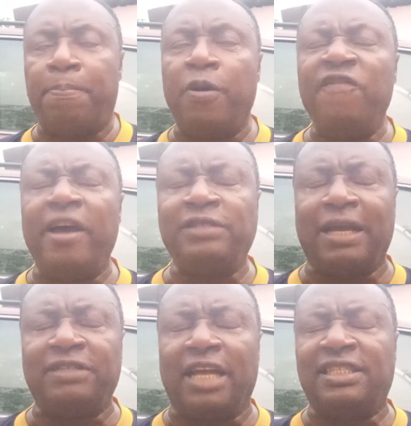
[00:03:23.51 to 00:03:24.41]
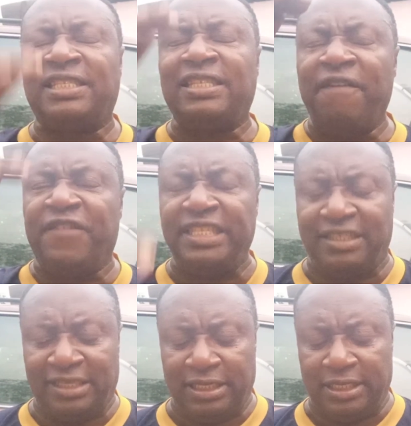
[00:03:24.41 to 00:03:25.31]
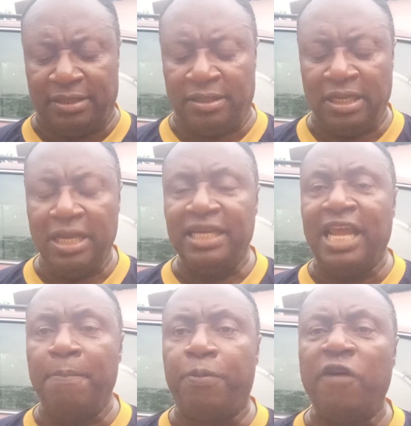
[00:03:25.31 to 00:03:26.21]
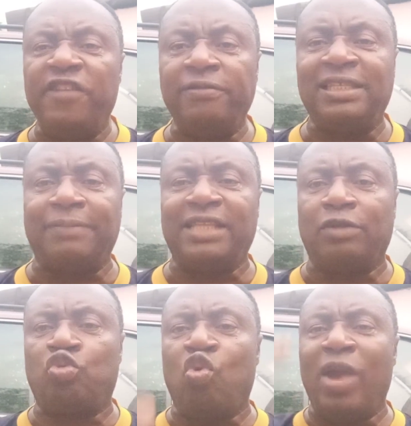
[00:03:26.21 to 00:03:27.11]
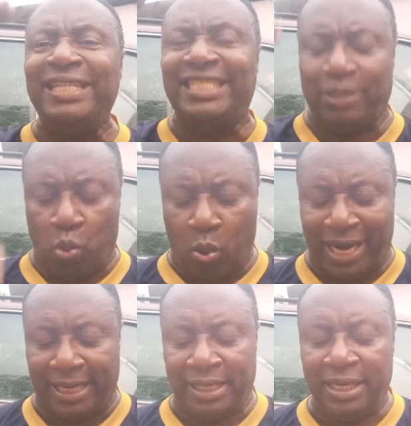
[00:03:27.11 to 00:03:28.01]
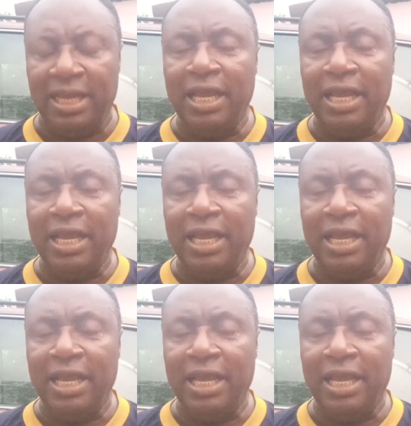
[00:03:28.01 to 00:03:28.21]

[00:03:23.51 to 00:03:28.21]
Proverbs chapter 17 then Proverbs chapter 21,